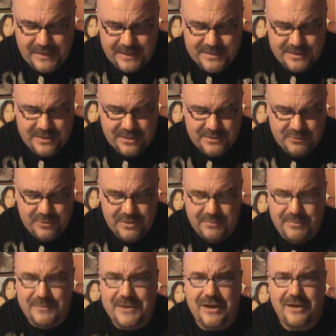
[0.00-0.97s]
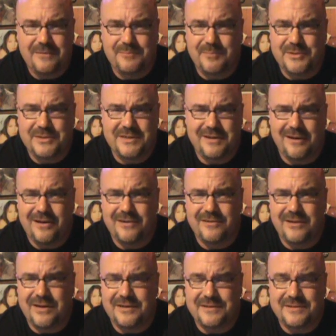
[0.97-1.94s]
it starts with a
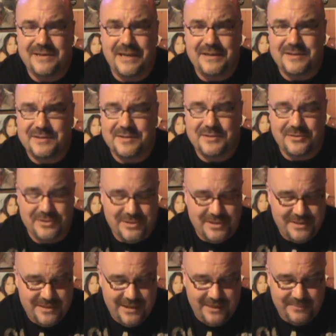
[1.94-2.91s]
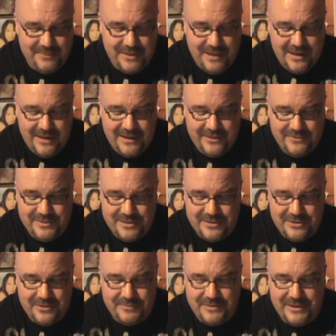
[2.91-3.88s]
bizarre dentist surgeon type guy who's
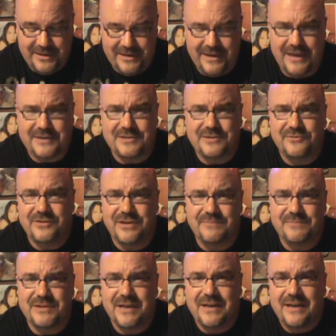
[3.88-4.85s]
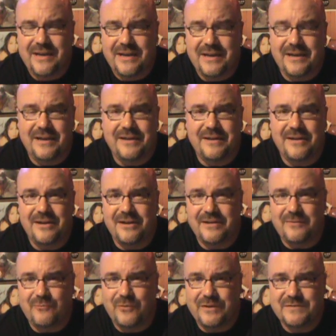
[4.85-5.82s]
interpreting a guy's dreams,
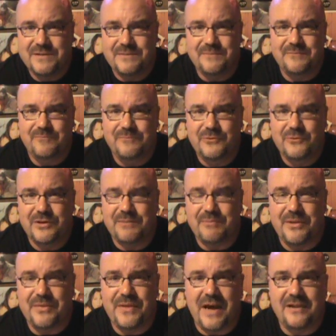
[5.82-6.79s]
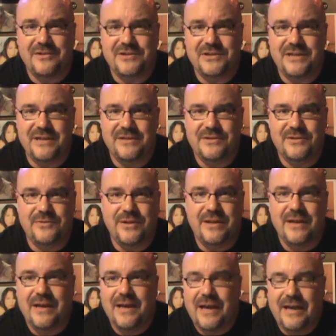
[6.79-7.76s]
and weaves some Greek mythology into
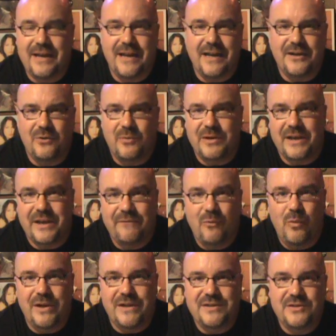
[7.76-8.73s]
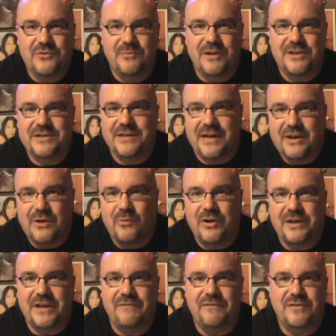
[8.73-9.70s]
it. And I don't want to give away too much, and I don't
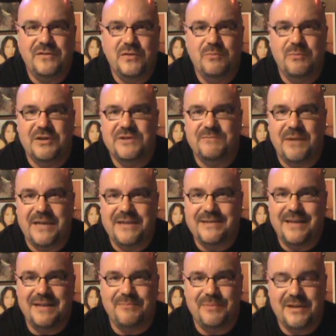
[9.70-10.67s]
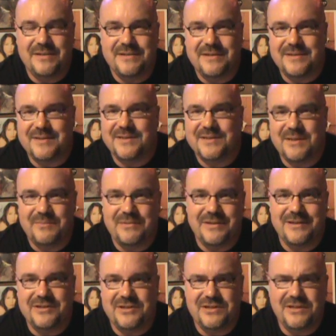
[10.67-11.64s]
want to give you too much of my take, because this is
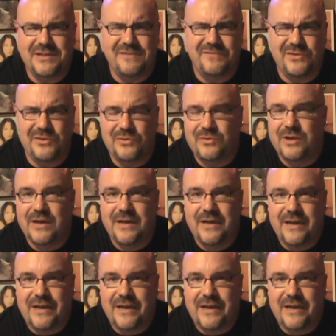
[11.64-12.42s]
something that you need to view